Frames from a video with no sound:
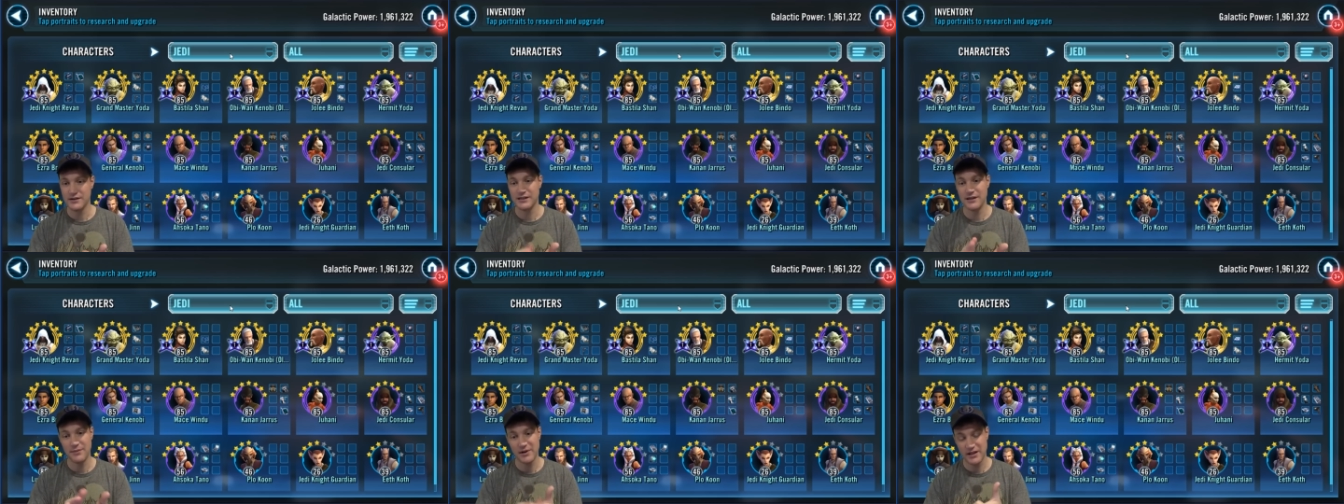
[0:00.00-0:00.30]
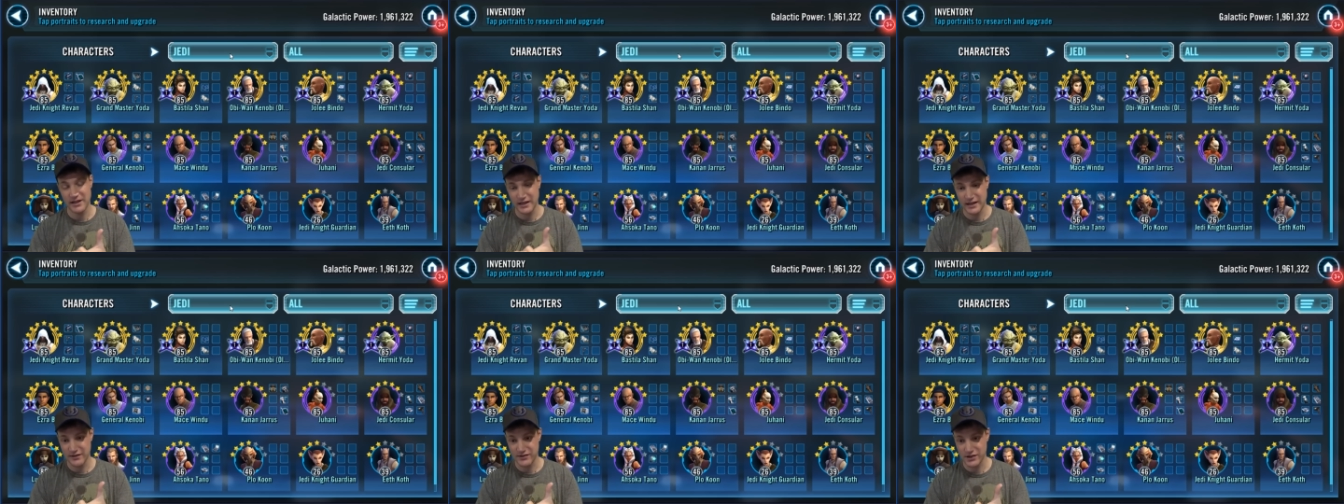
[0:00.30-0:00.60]

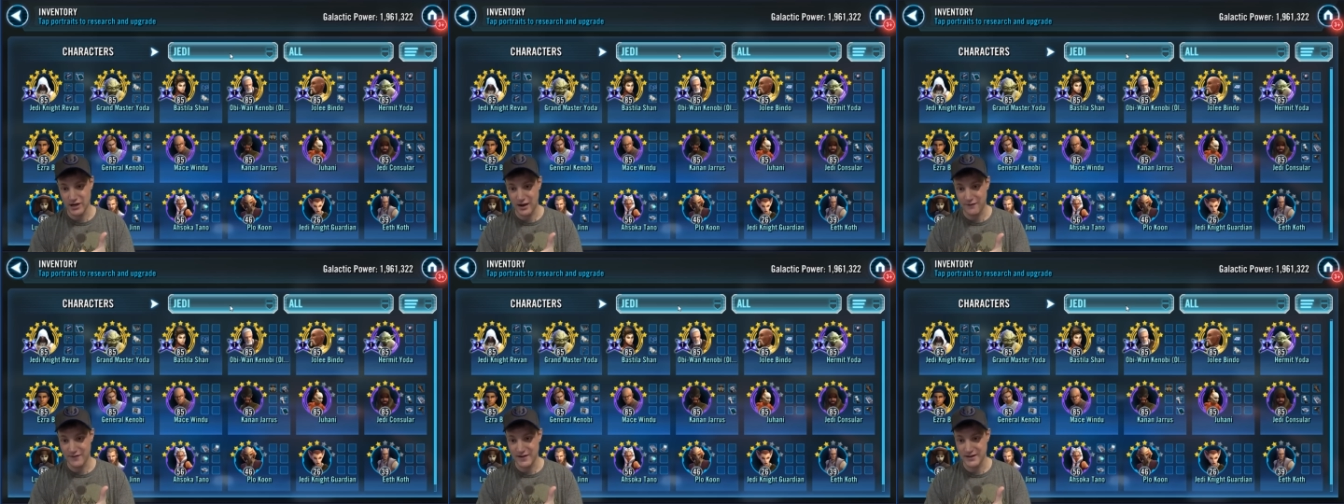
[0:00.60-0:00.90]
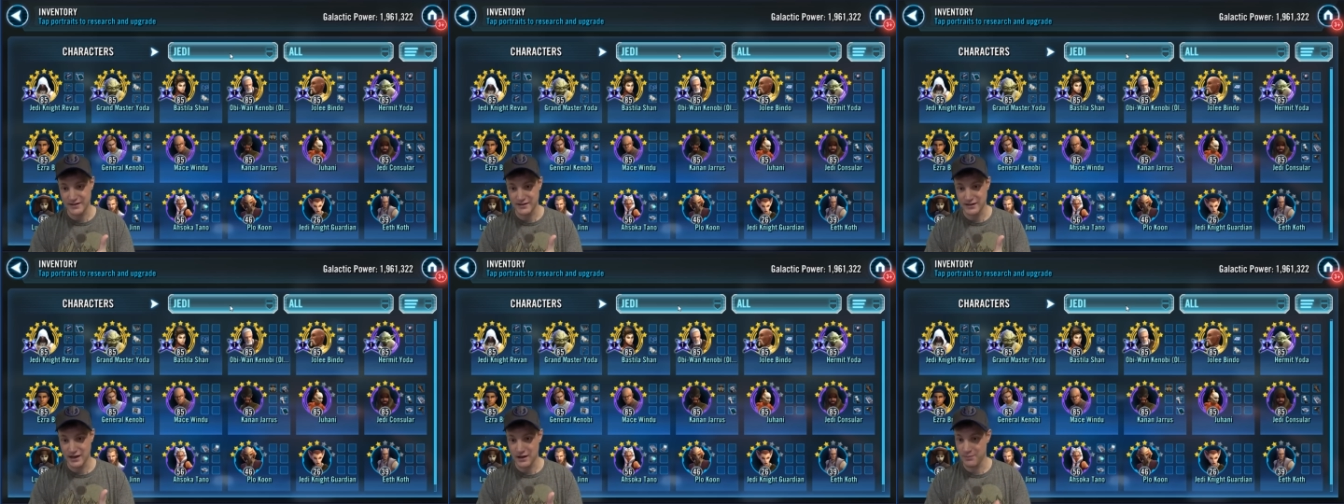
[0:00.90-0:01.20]
somebody that gives
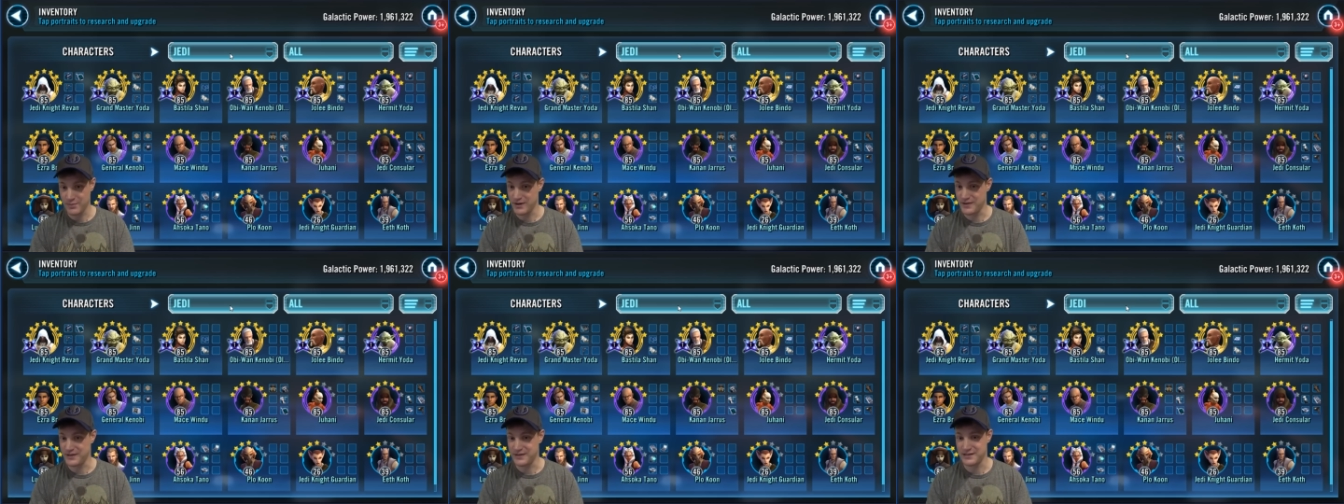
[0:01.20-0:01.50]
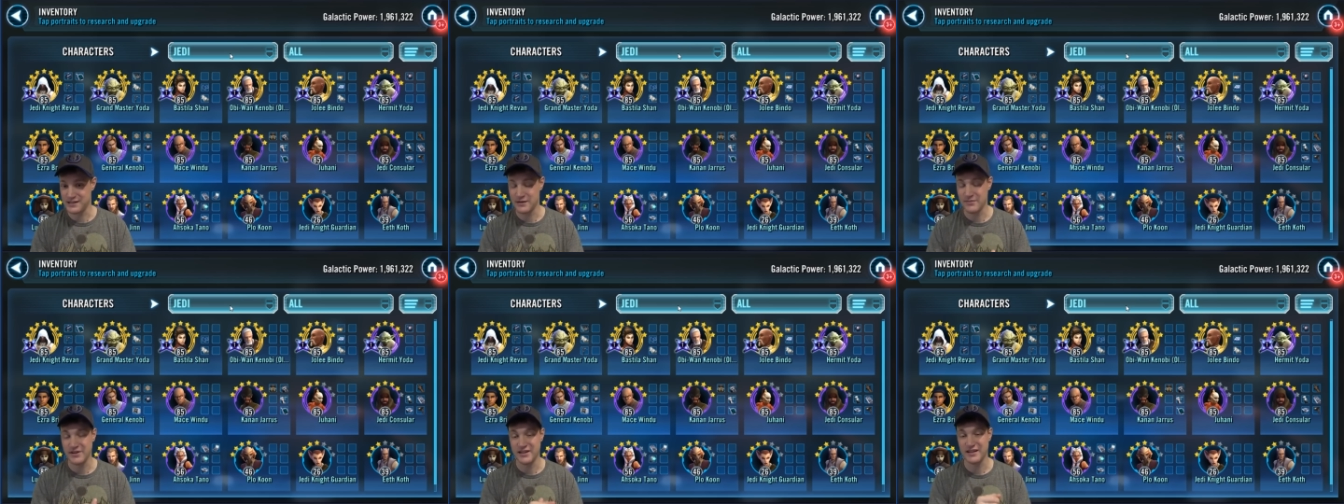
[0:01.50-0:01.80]
offense up, and
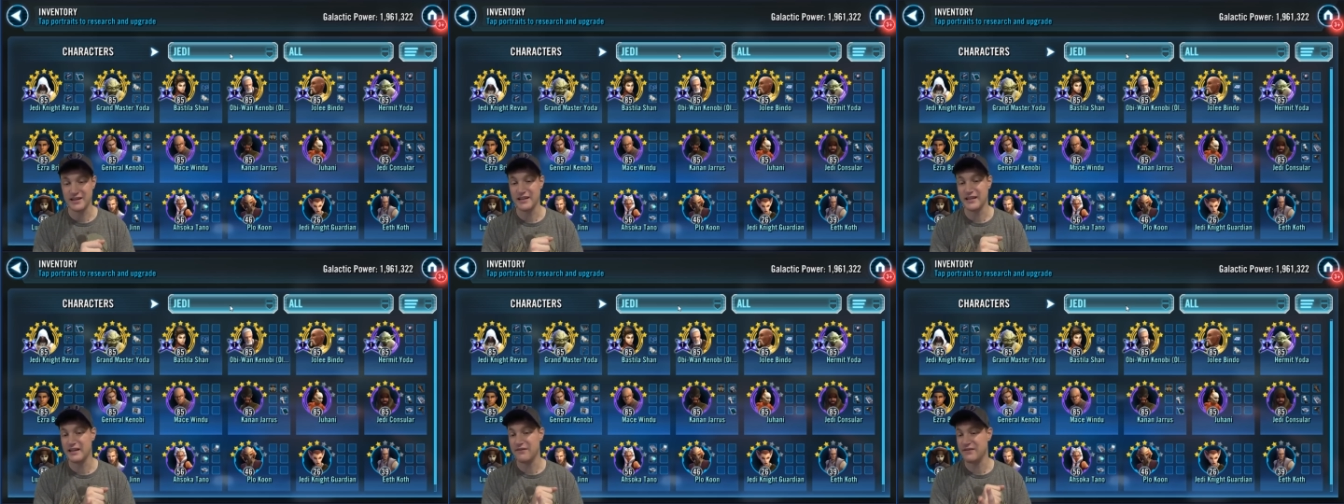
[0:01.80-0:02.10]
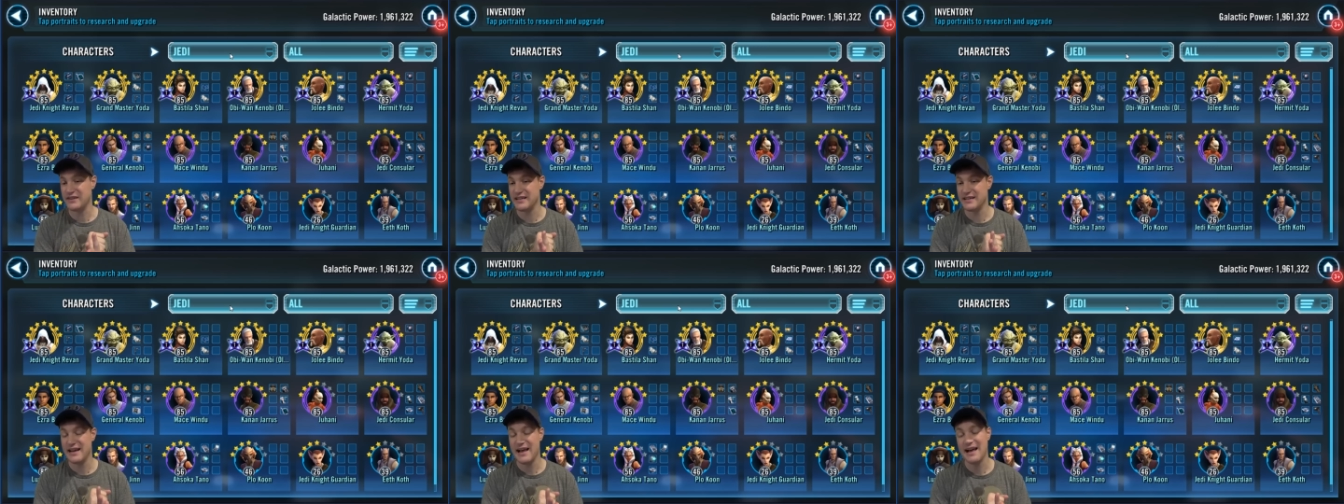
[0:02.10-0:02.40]
then somebody that can
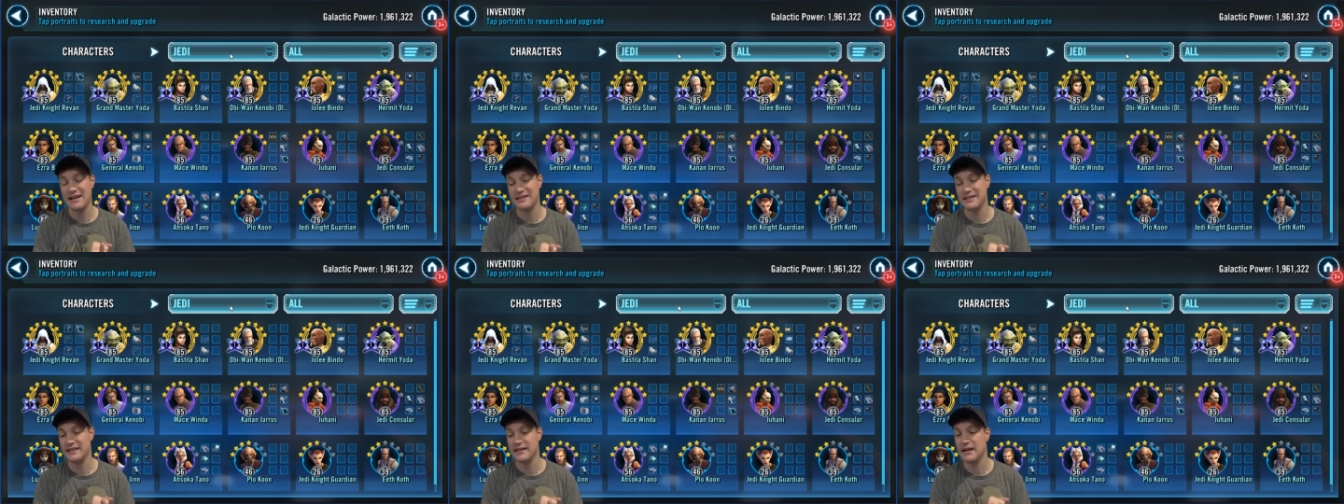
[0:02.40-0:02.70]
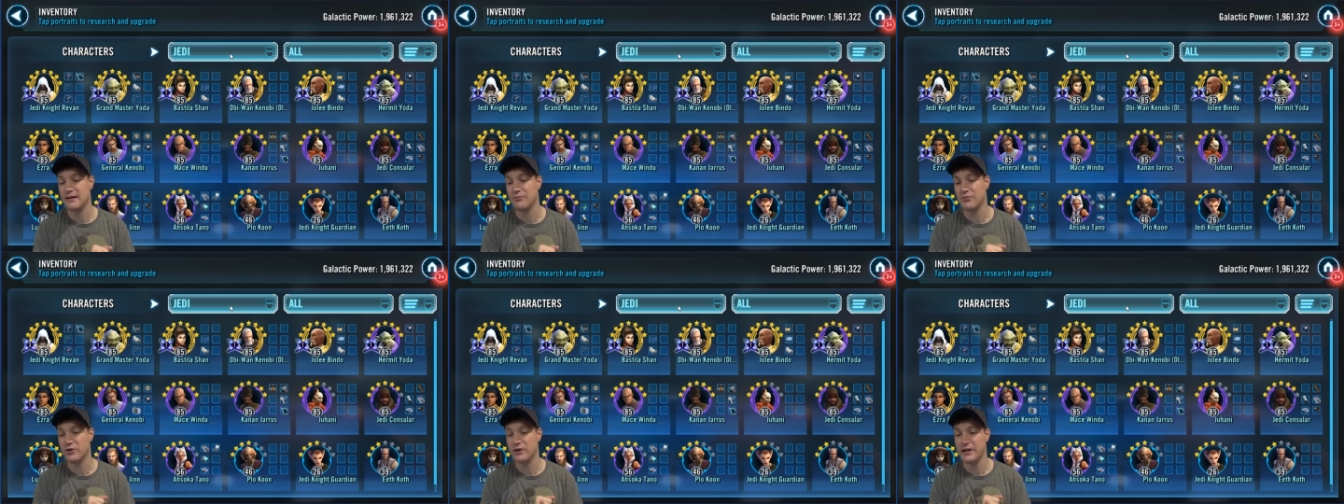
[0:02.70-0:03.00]
give
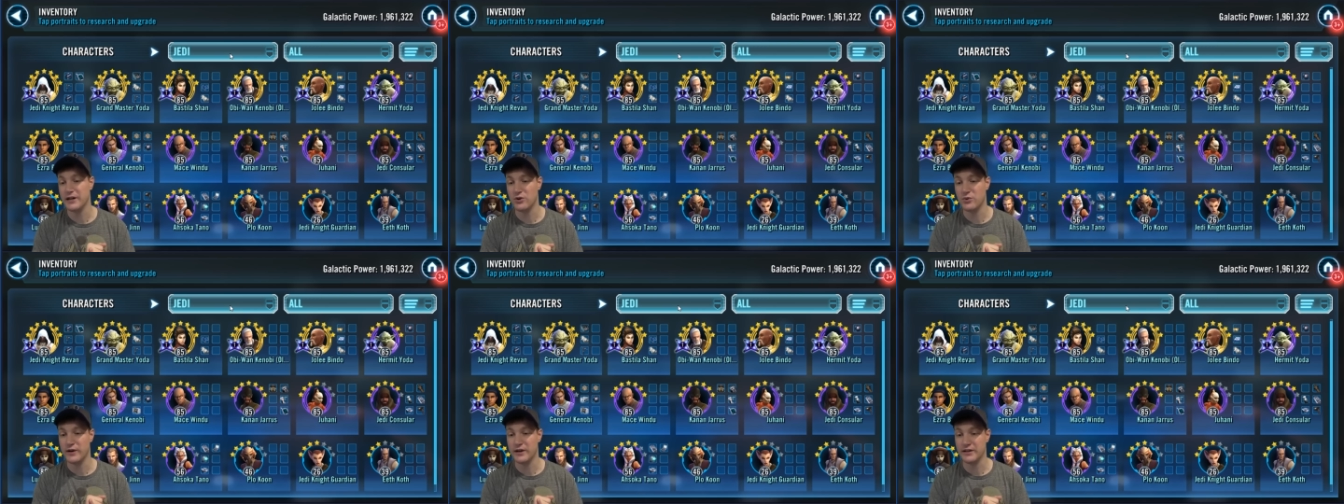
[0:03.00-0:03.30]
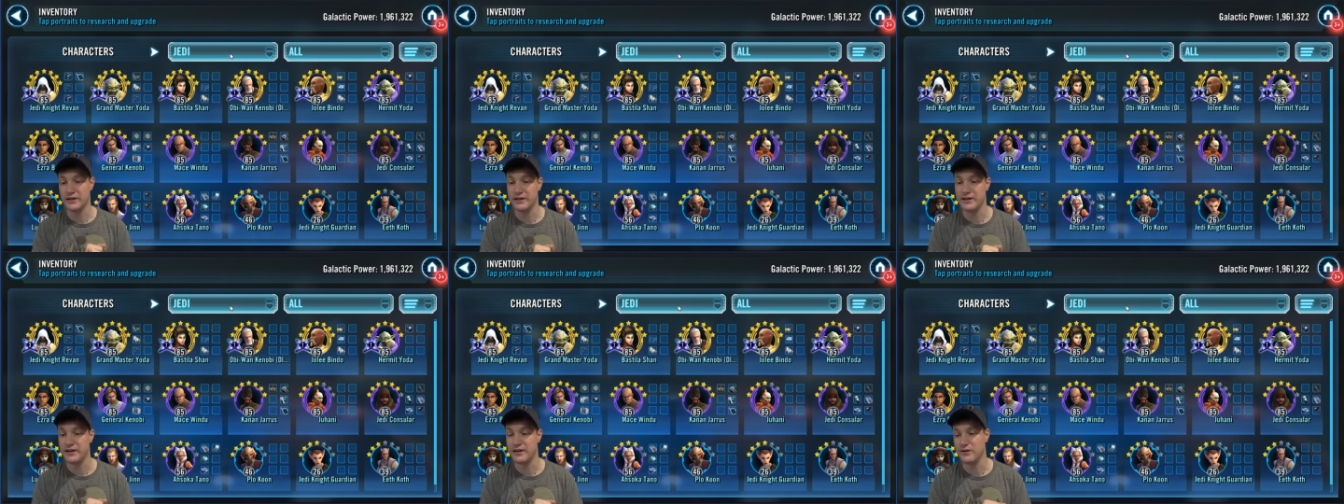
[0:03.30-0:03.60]
tenacity up pretty
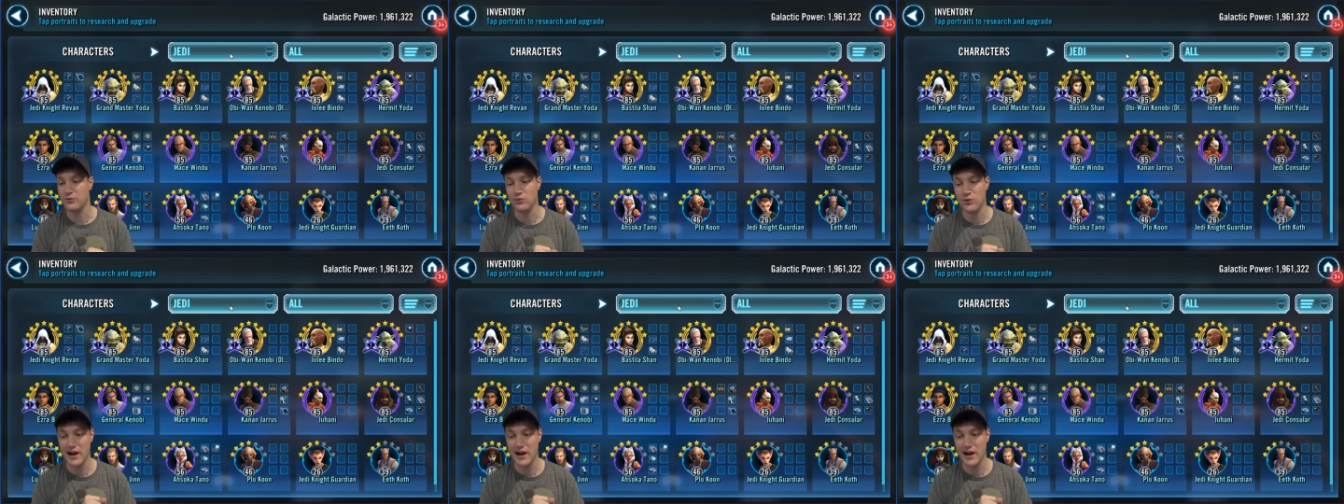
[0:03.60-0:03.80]
quickly.